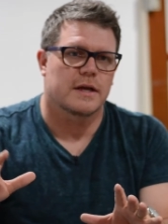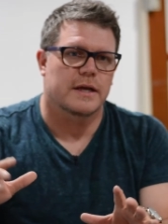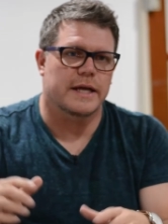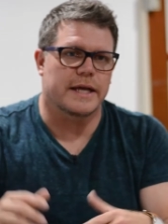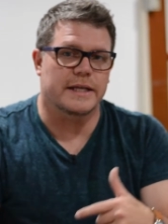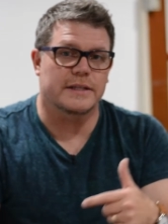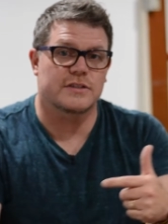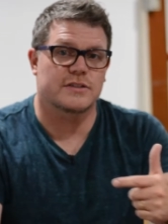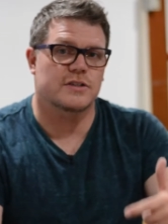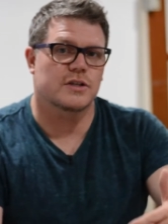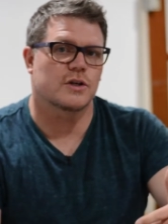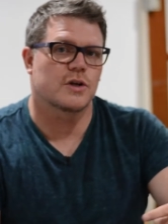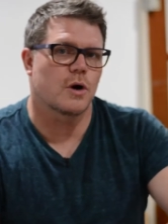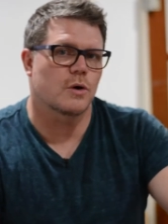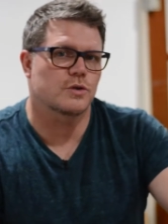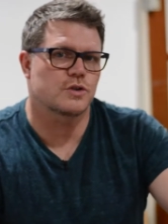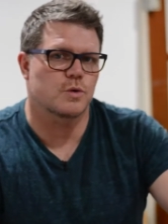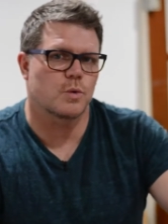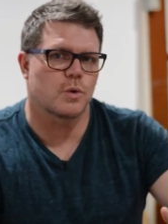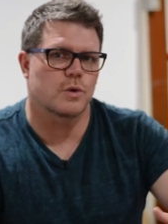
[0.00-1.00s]
is to go
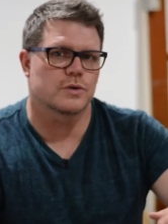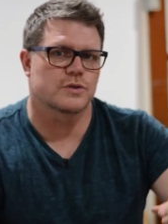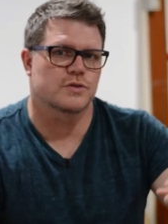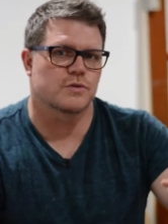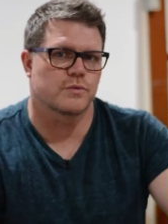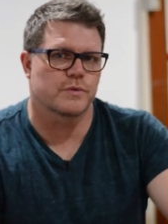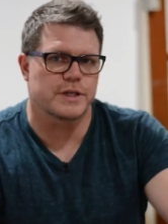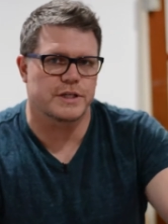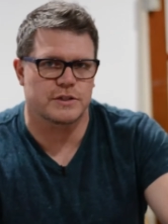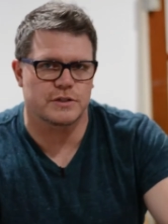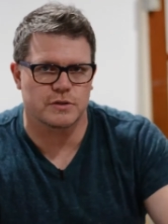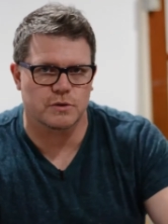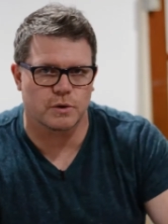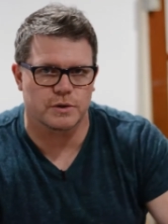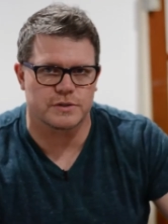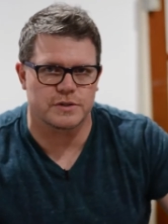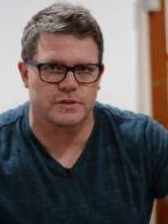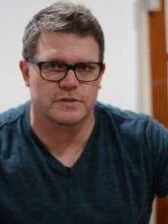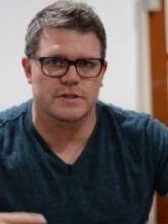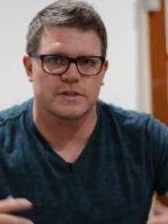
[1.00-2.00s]
towards
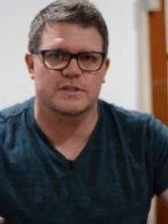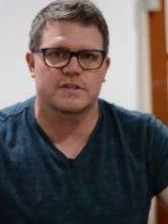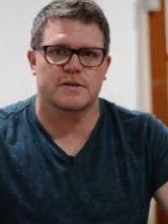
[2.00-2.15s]
resources and